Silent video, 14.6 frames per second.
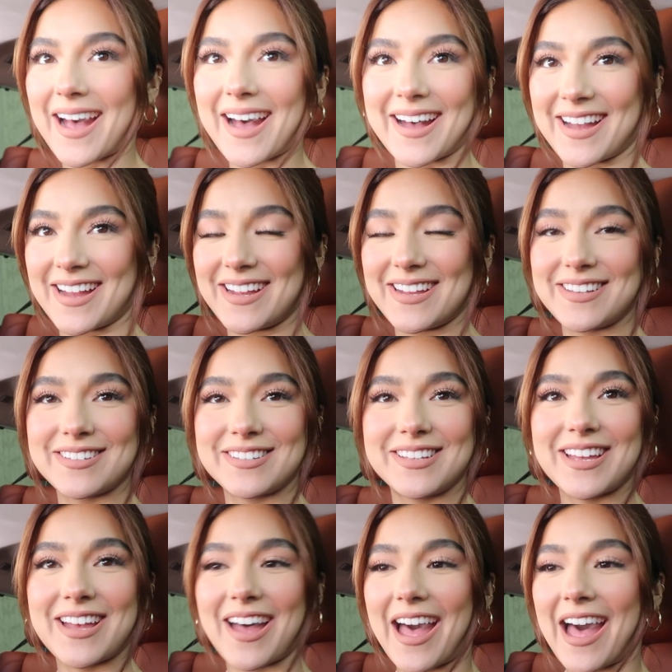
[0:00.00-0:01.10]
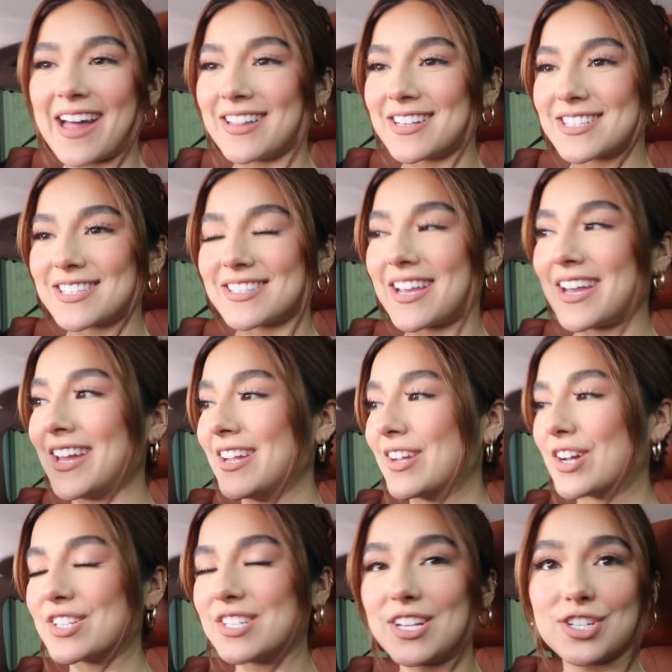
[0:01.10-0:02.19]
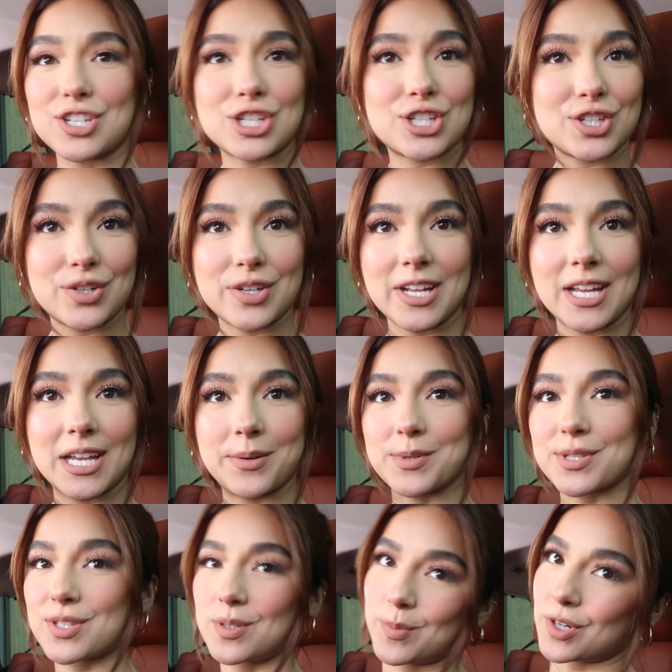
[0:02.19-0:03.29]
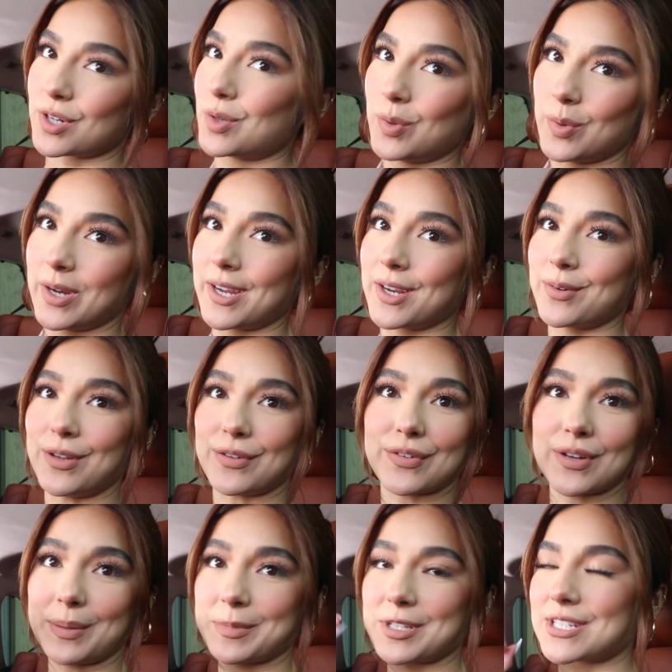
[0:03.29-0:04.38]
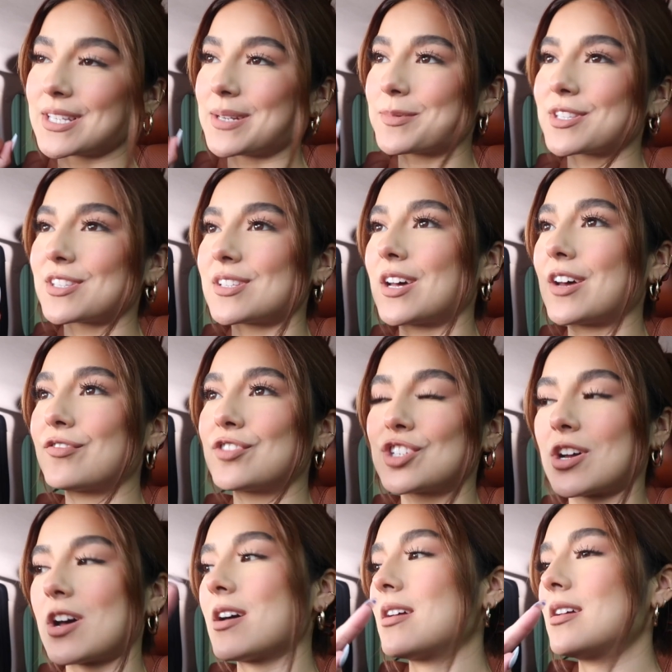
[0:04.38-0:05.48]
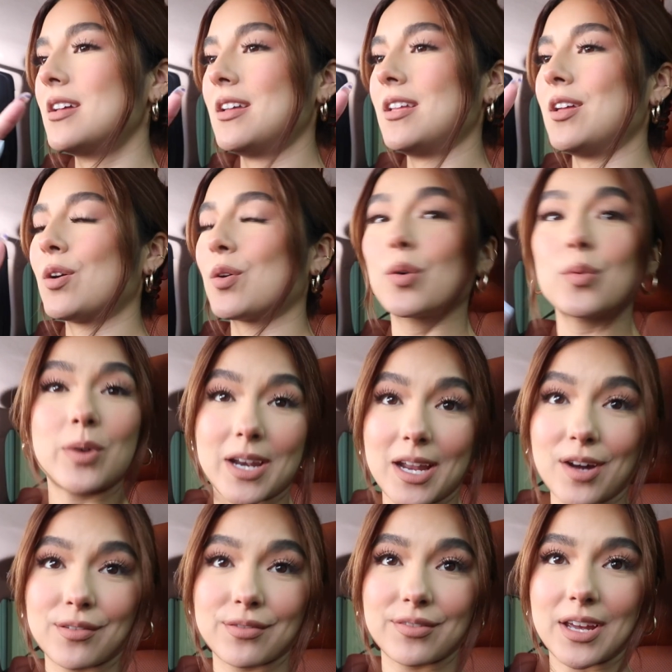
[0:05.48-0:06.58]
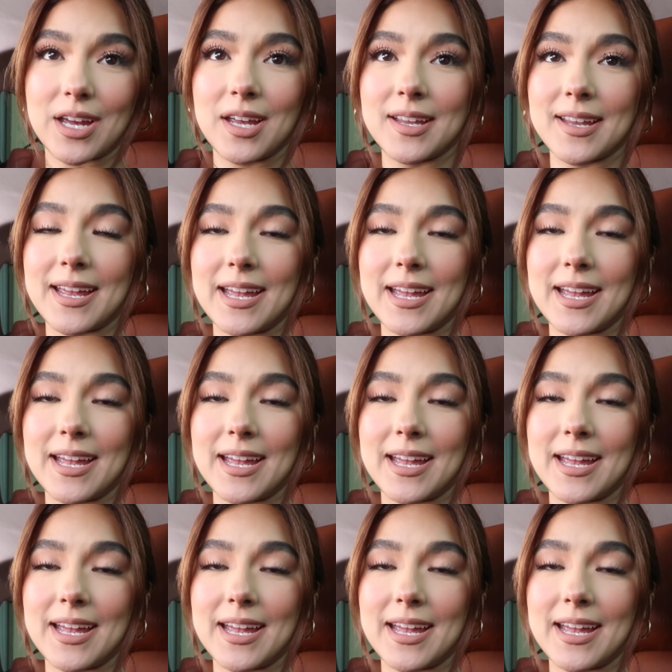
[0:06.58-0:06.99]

hi alex and i got done shooting it was super quick we filmed some stuff shot one outfit.